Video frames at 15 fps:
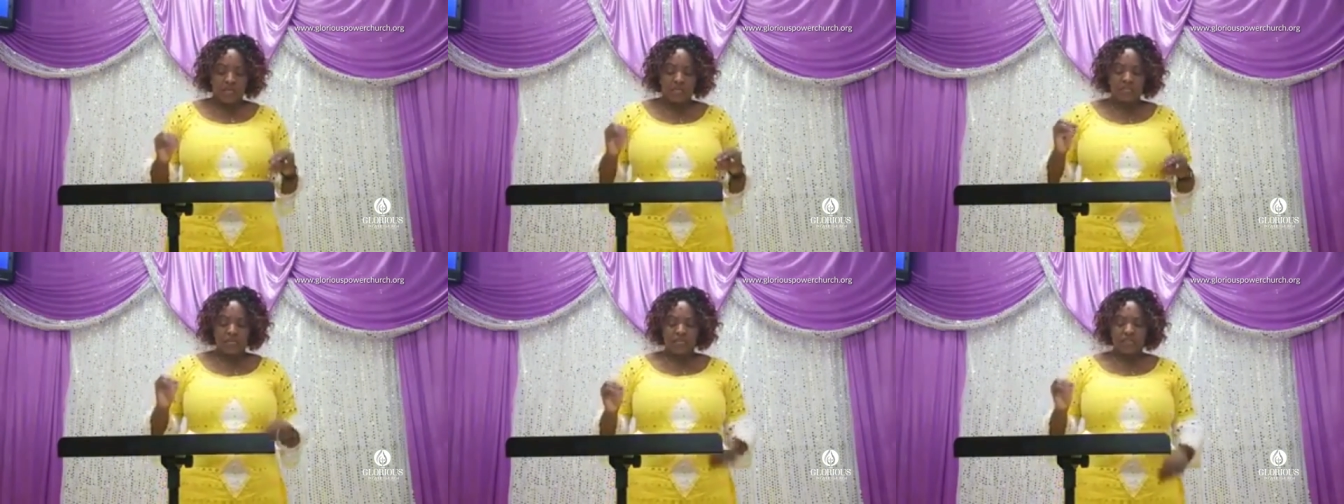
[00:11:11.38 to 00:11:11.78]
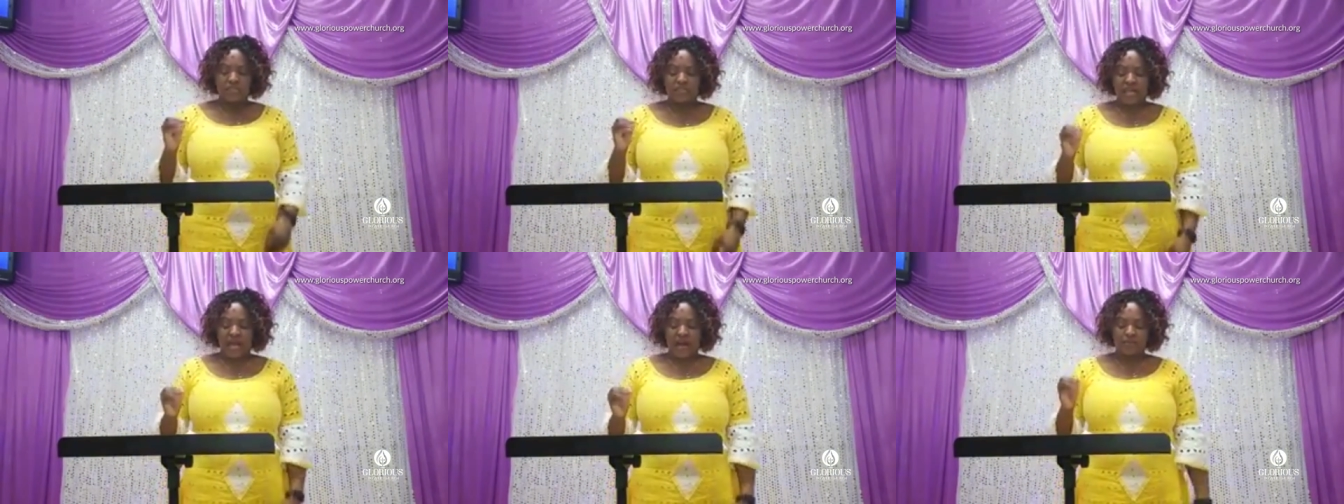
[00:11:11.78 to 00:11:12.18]
in, in
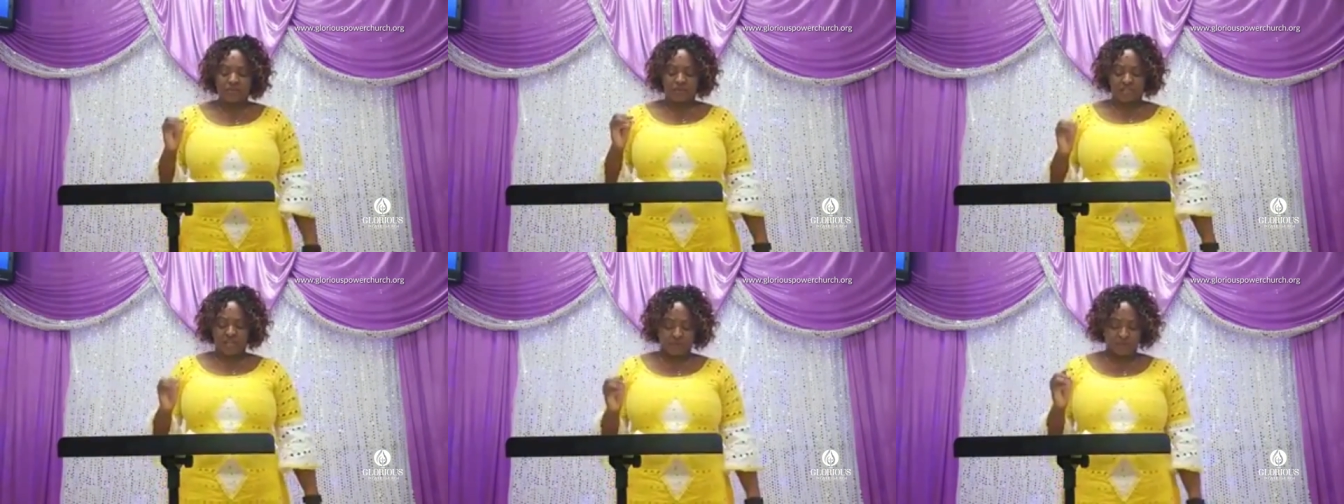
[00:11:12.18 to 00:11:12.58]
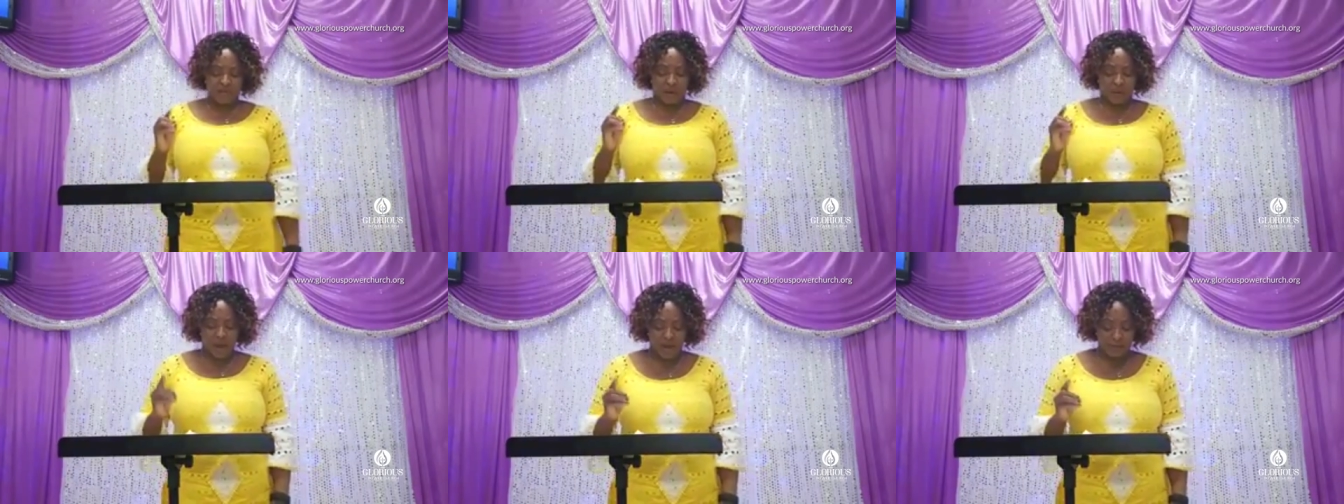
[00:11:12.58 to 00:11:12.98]
Psalms
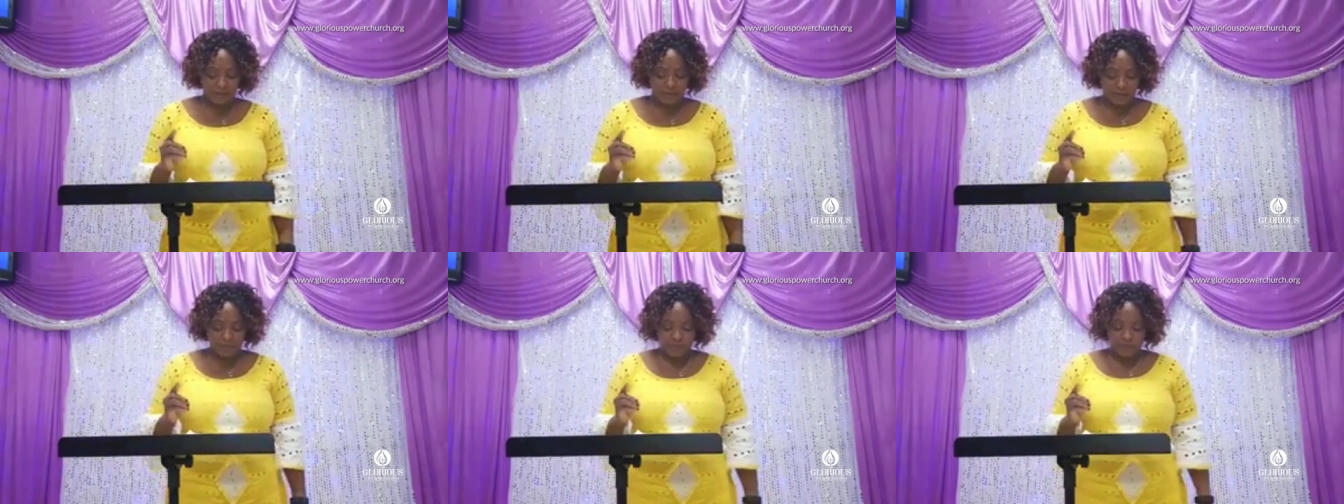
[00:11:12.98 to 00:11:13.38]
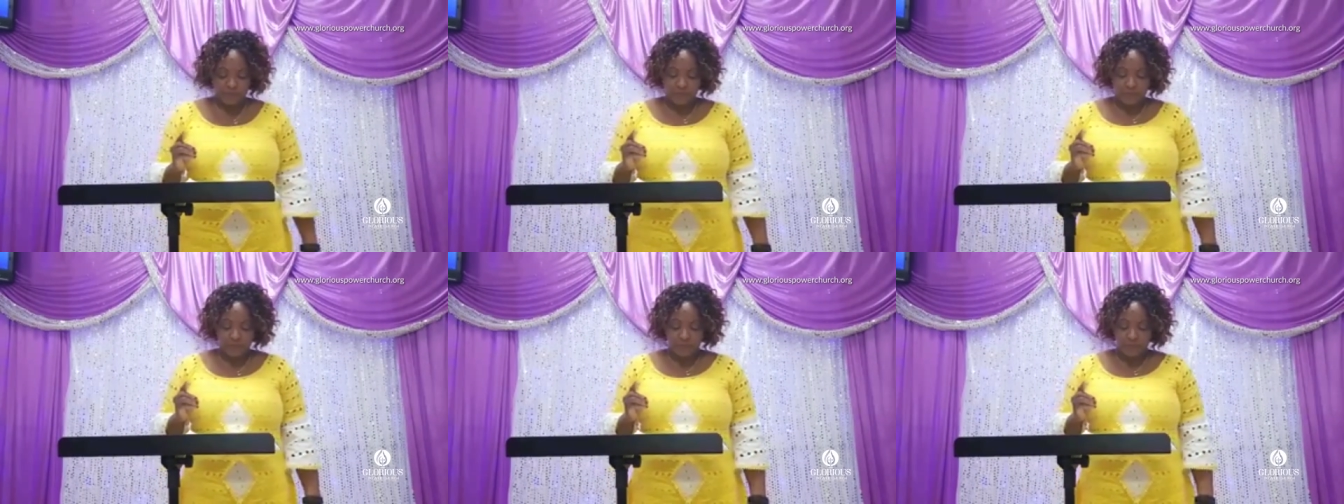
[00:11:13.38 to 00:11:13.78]
chapter 1.
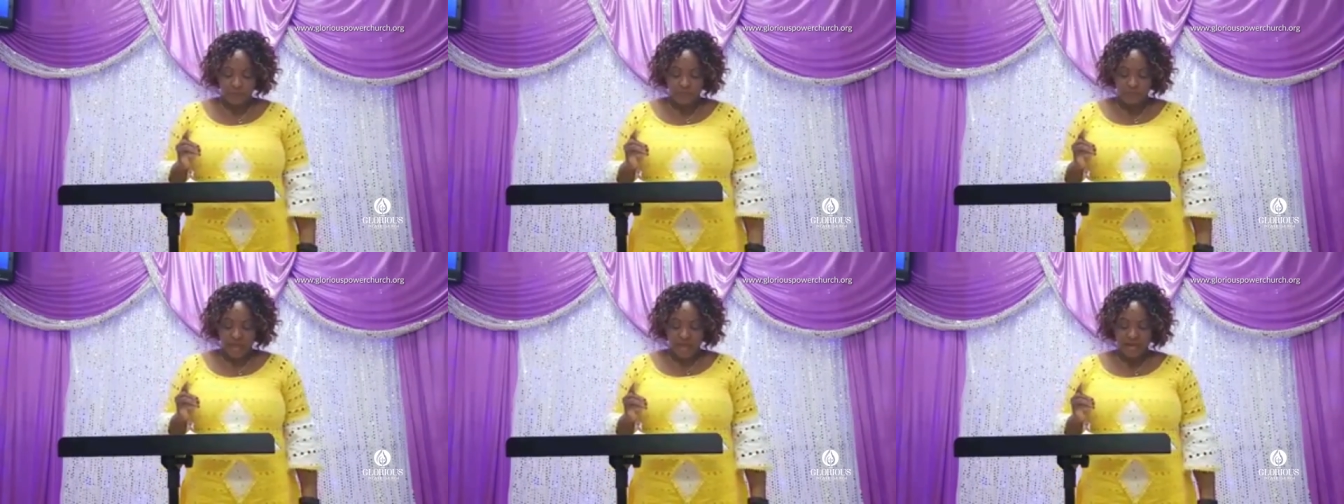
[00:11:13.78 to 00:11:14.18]
Mm.